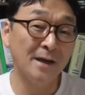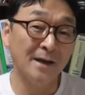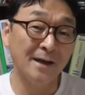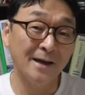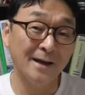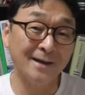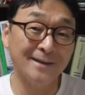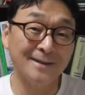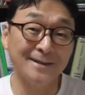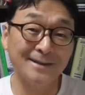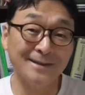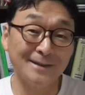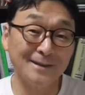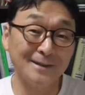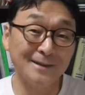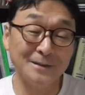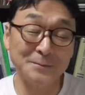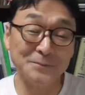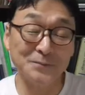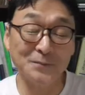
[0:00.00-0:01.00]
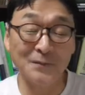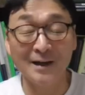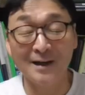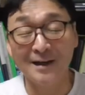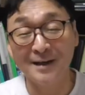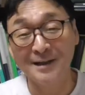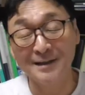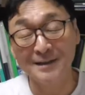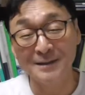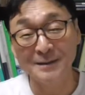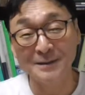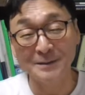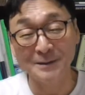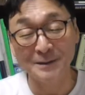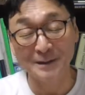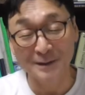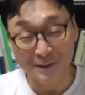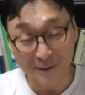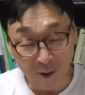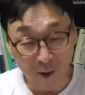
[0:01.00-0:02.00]
and um, uh,
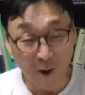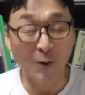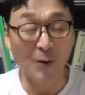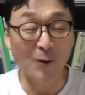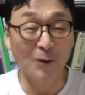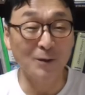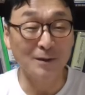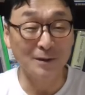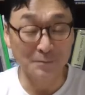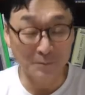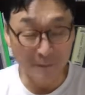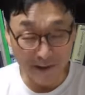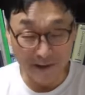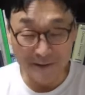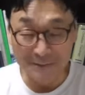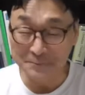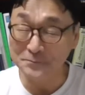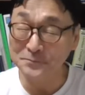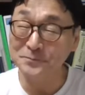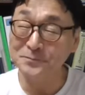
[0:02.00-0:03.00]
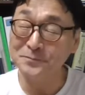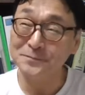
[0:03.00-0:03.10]
He told men